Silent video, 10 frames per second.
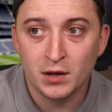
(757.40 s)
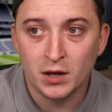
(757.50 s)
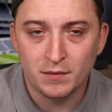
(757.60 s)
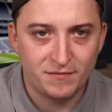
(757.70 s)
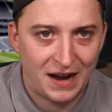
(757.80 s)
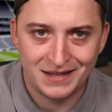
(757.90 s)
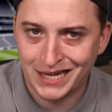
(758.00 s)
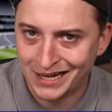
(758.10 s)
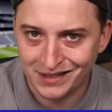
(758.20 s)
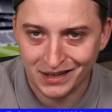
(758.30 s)

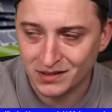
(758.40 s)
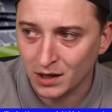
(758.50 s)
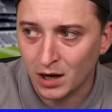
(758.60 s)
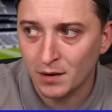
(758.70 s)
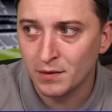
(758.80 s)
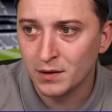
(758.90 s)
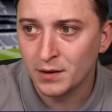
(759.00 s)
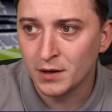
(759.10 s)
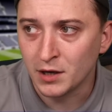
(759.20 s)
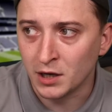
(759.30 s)
Fantastic start.
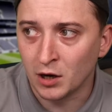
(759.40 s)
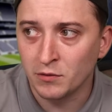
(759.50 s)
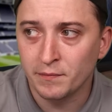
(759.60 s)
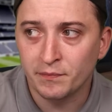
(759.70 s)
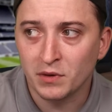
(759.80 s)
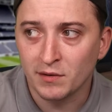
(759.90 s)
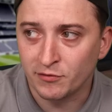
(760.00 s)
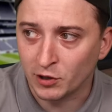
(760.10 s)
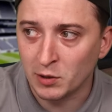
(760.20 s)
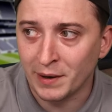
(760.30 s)
You know,
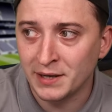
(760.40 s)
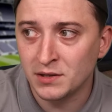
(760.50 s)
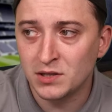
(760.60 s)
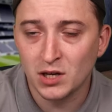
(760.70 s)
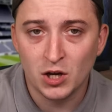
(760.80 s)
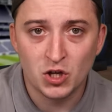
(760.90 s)
three wins.